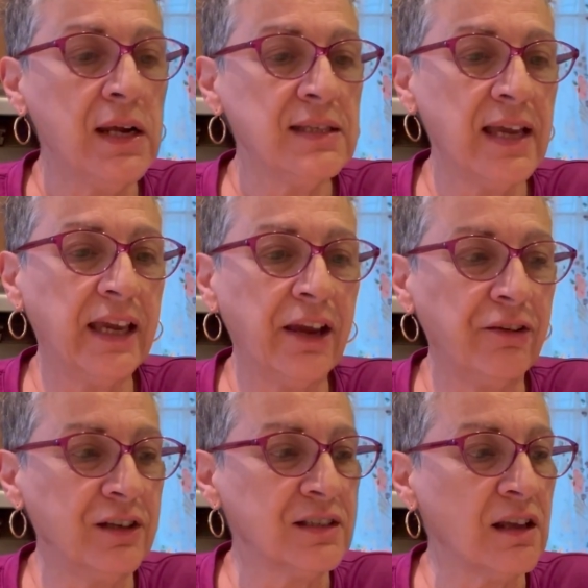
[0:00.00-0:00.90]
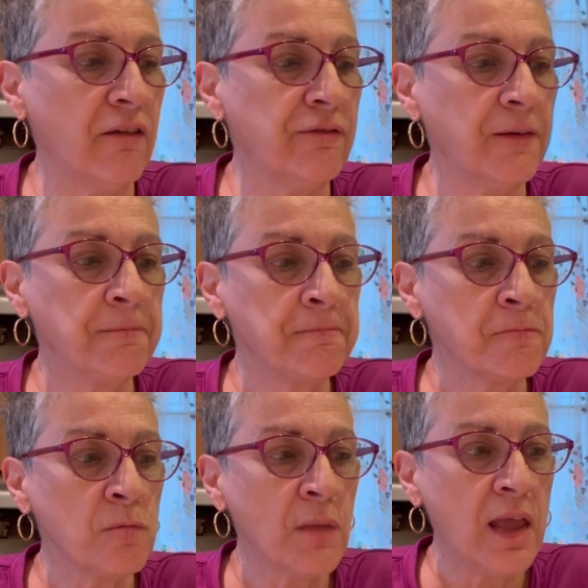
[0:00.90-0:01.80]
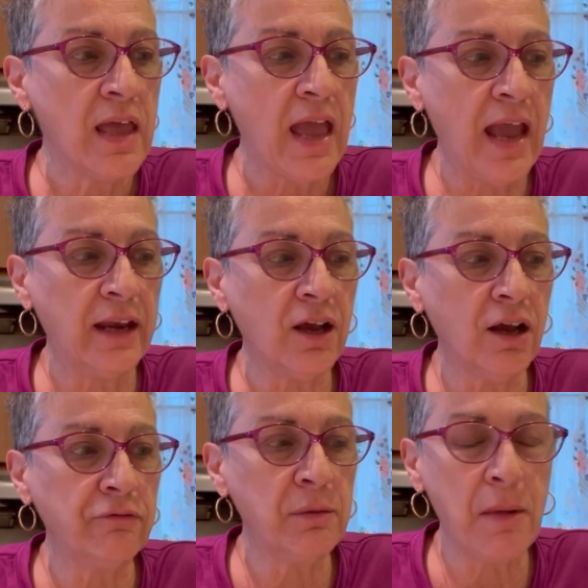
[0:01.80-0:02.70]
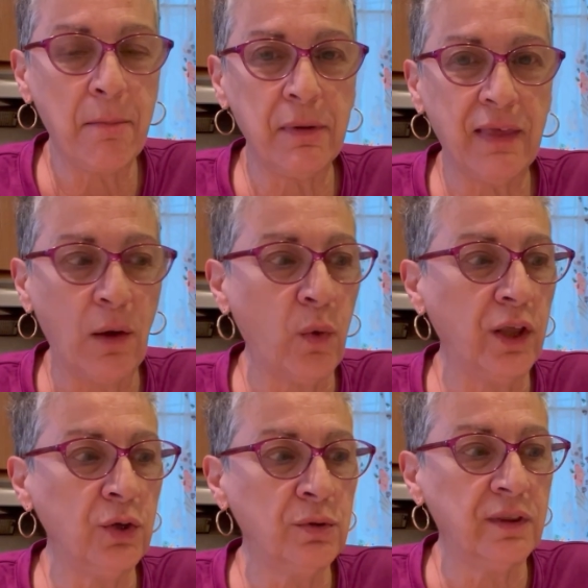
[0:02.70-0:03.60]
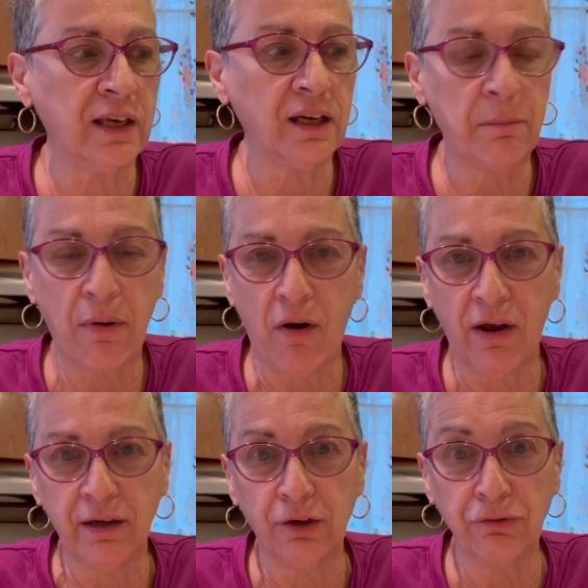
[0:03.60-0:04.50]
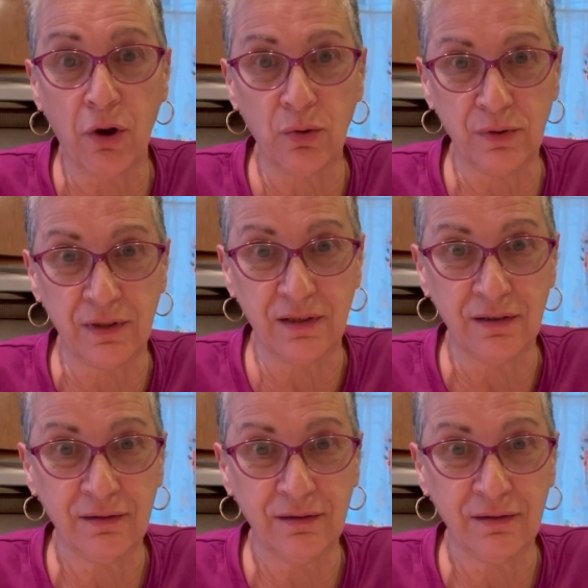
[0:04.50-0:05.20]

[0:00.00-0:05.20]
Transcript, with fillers: Take care of yourself. And uh, remember that what you think upon grows.